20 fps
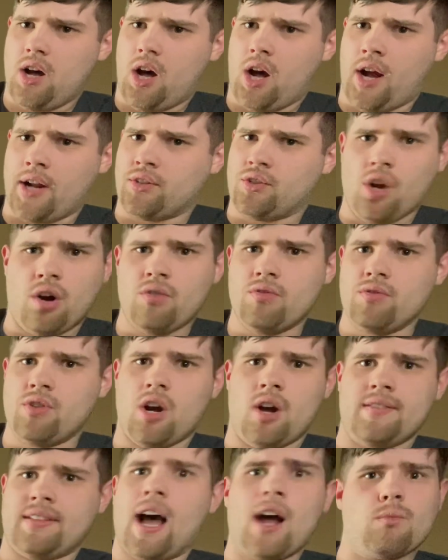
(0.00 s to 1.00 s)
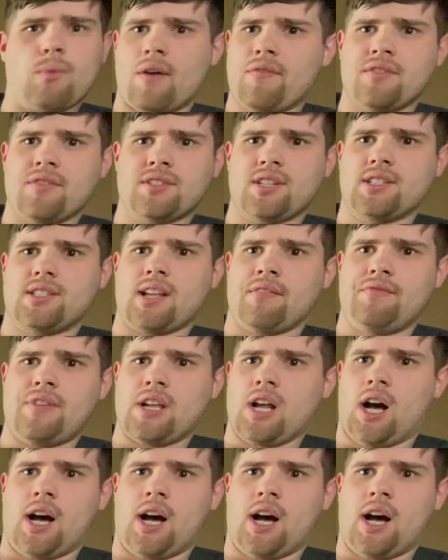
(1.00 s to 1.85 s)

I don't know. Is that a reference to something?